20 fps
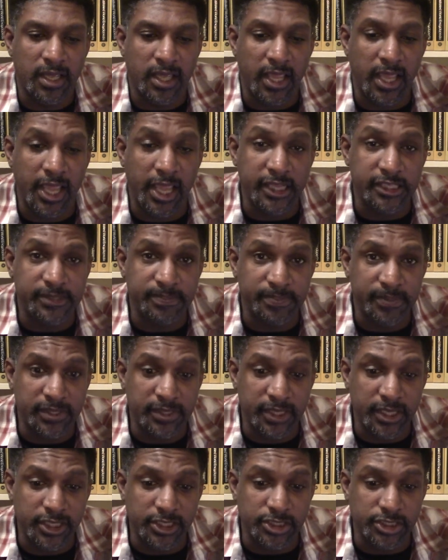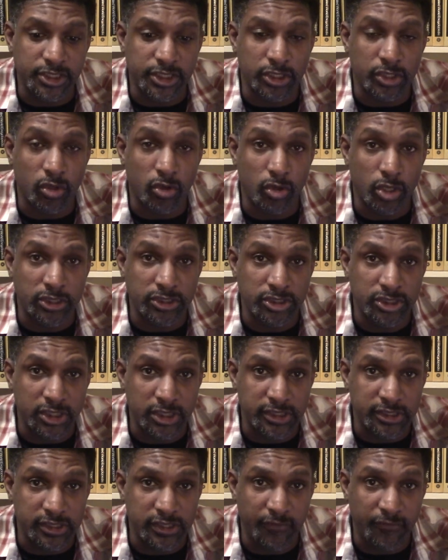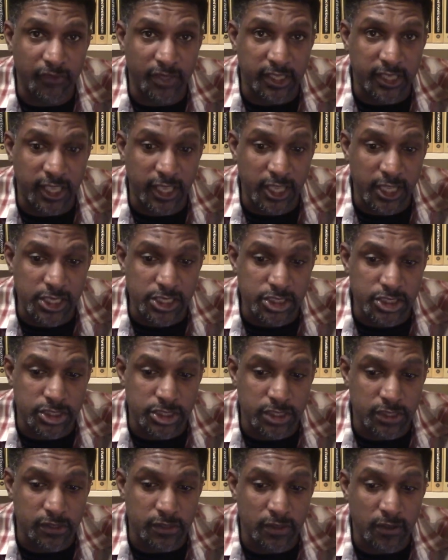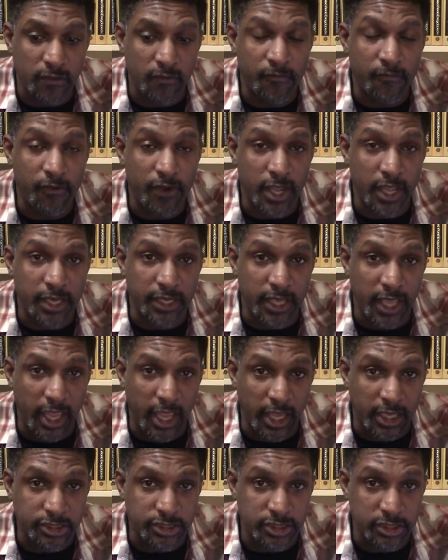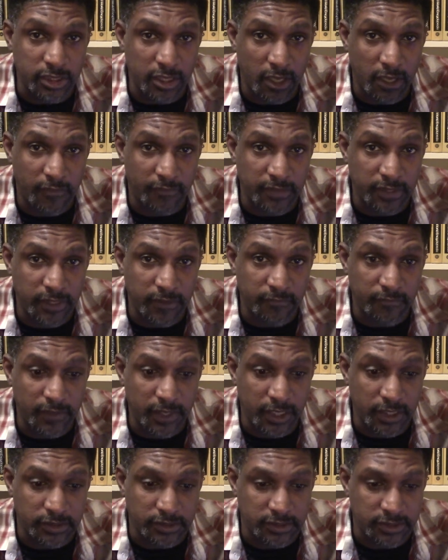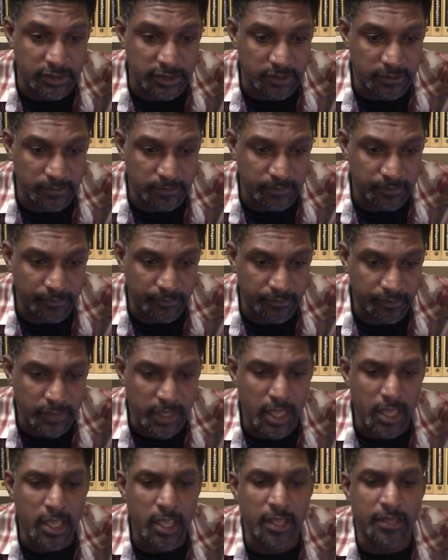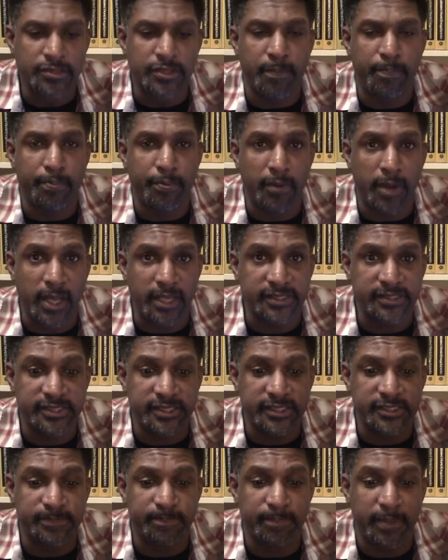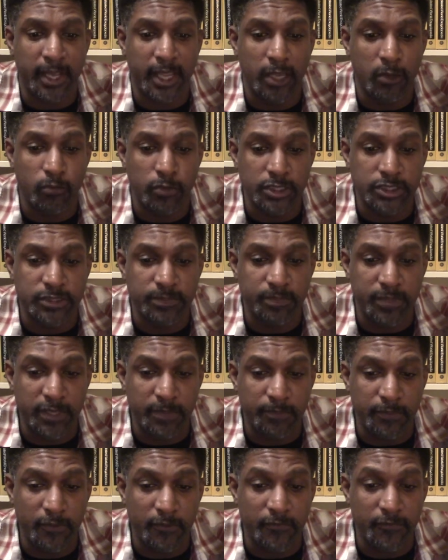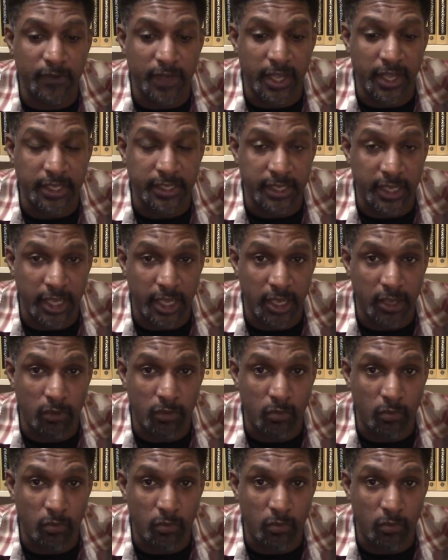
Explanation or justification for an action of an event. The process by which people find out